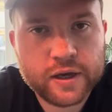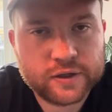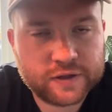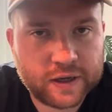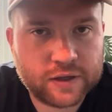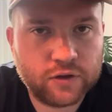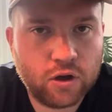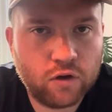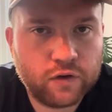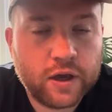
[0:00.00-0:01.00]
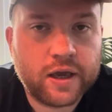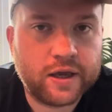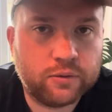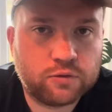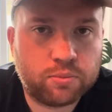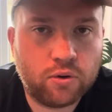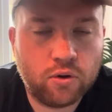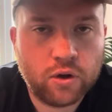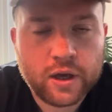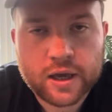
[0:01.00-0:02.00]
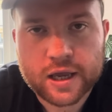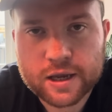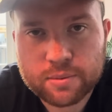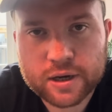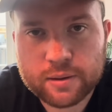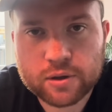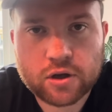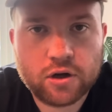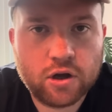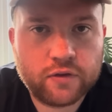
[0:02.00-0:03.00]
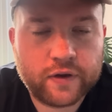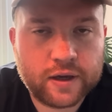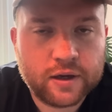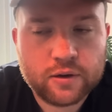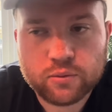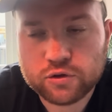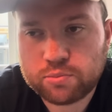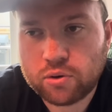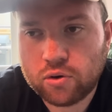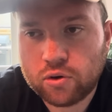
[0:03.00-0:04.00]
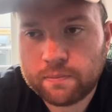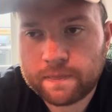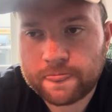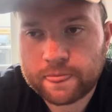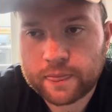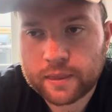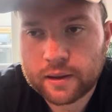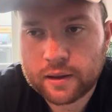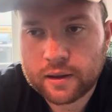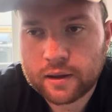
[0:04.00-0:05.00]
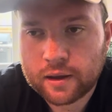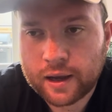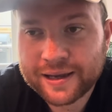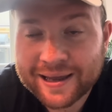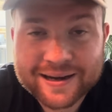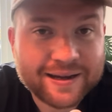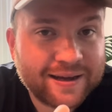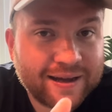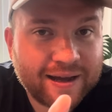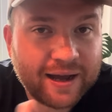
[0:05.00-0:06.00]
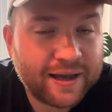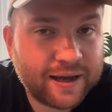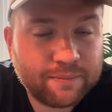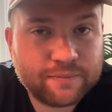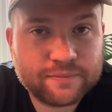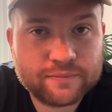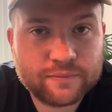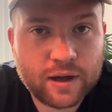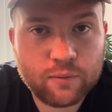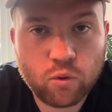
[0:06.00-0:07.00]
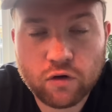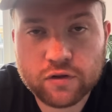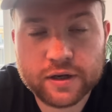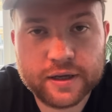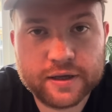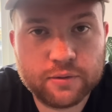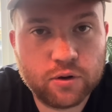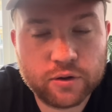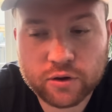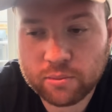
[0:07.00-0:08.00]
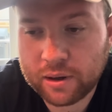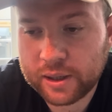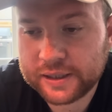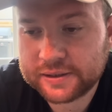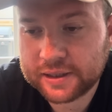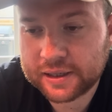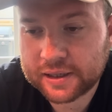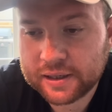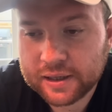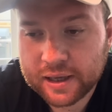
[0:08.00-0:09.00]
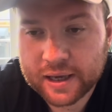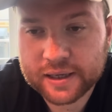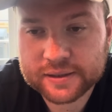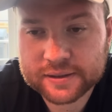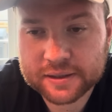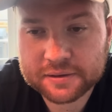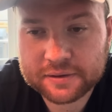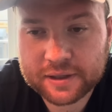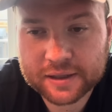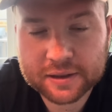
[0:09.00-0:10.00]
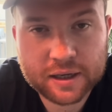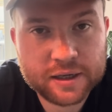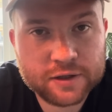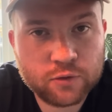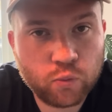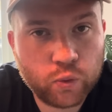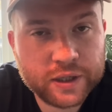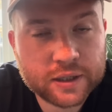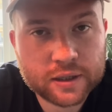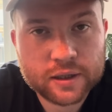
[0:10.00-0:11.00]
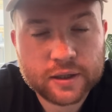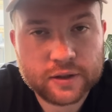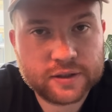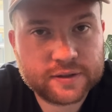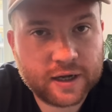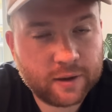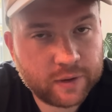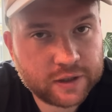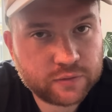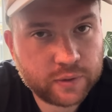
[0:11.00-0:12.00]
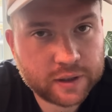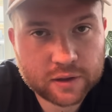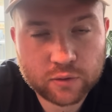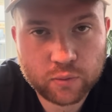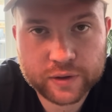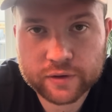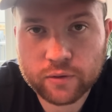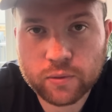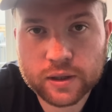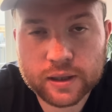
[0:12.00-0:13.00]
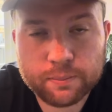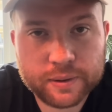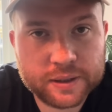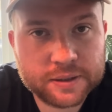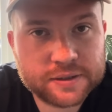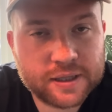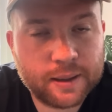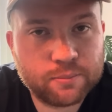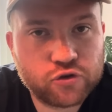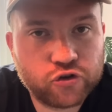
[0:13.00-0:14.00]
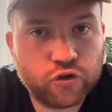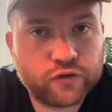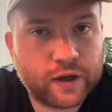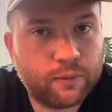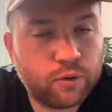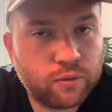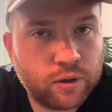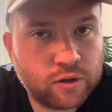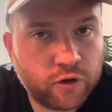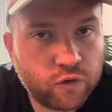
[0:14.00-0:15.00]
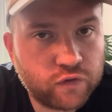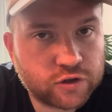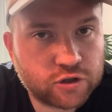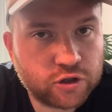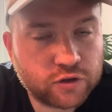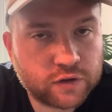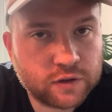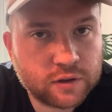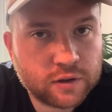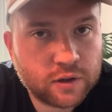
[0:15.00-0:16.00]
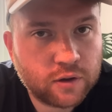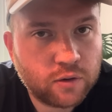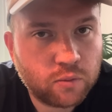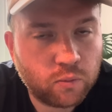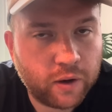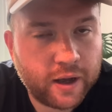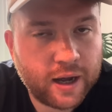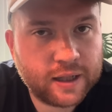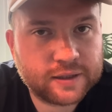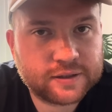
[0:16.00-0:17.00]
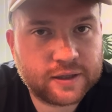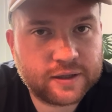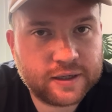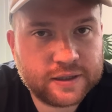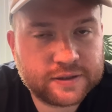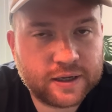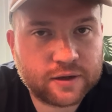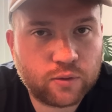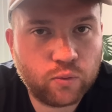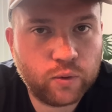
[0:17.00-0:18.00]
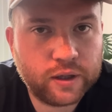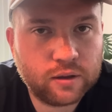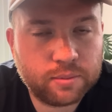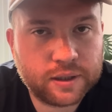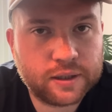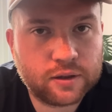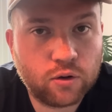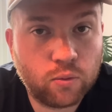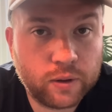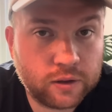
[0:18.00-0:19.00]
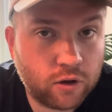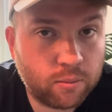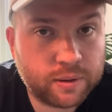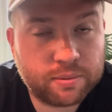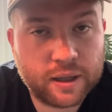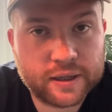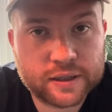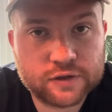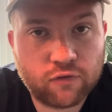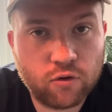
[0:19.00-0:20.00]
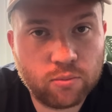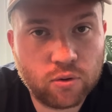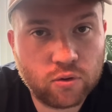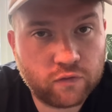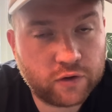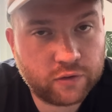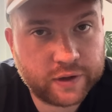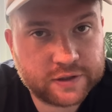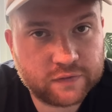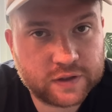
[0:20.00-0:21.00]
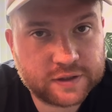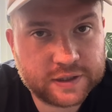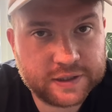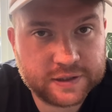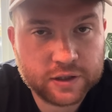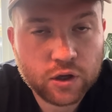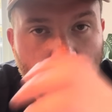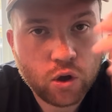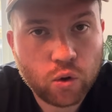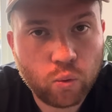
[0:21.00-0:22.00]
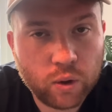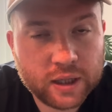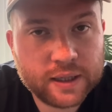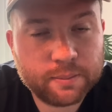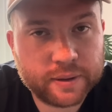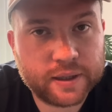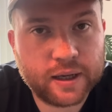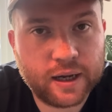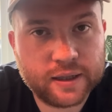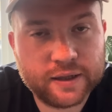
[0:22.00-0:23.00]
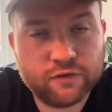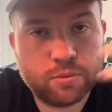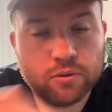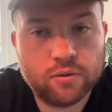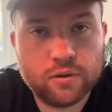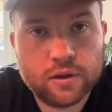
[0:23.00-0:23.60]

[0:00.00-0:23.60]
Second half, he was poor. Ibrahima Konate was poor. Again, I'm waffling here. You want to know about Isak? It is deadline week. This time next week, the window will be slammed shut, and we will know for certain where Alexander Isak will be or will not be playing his football for the rest of this season. Will it be at Liverpool?